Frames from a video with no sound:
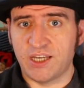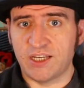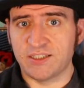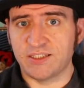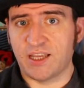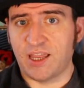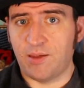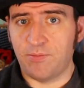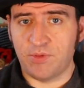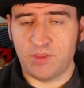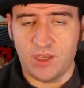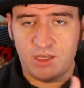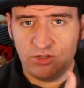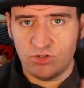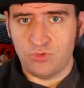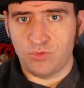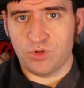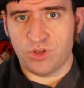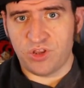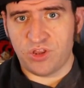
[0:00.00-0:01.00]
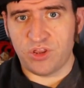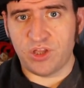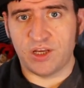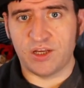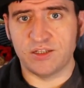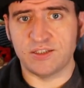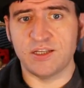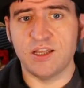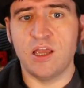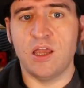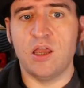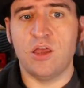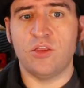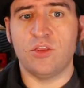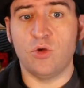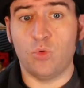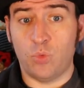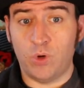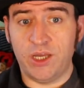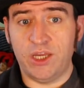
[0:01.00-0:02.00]
in Inkscape, they do other things
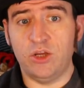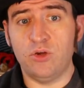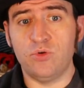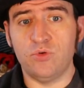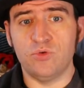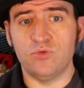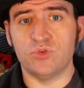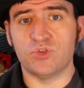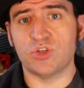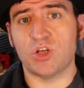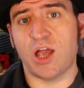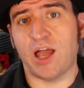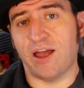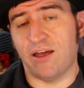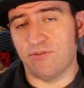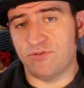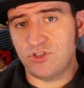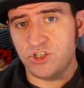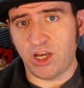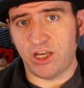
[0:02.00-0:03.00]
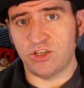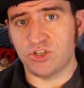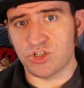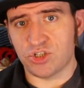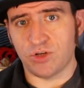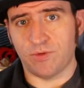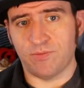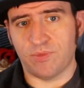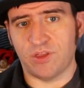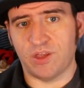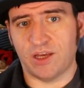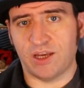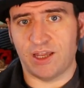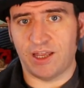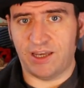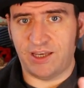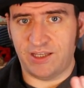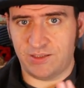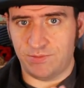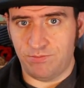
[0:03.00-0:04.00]
that we use, have changed something
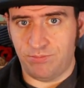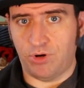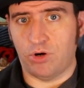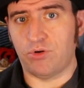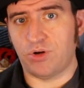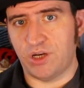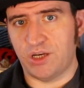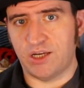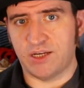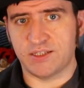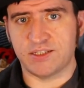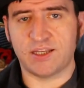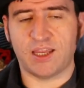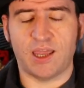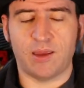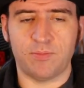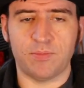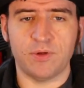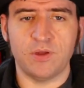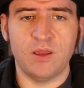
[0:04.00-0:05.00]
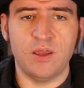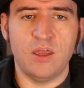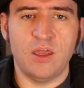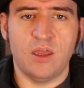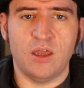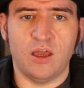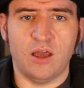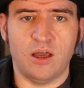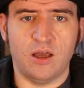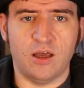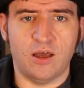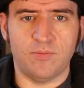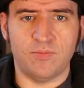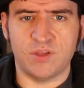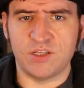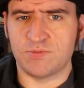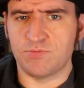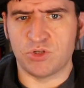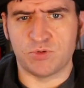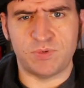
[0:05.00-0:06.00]
and it's broken Inkscape.
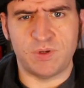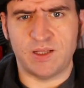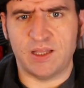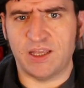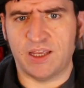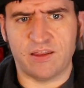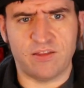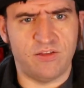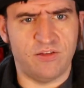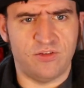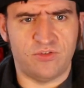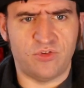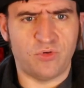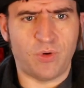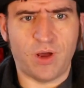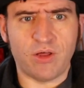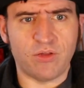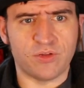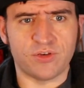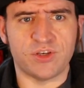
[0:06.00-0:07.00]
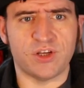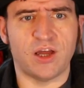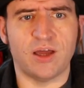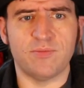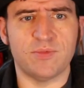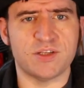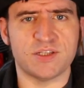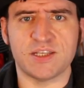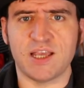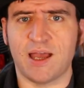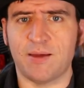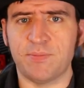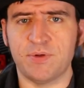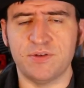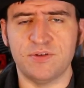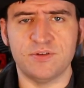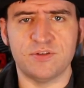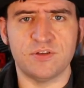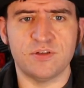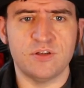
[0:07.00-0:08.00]
This must be like the 12th time that's
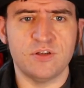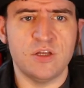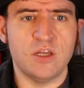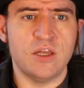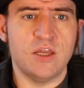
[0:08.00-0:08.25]
happened.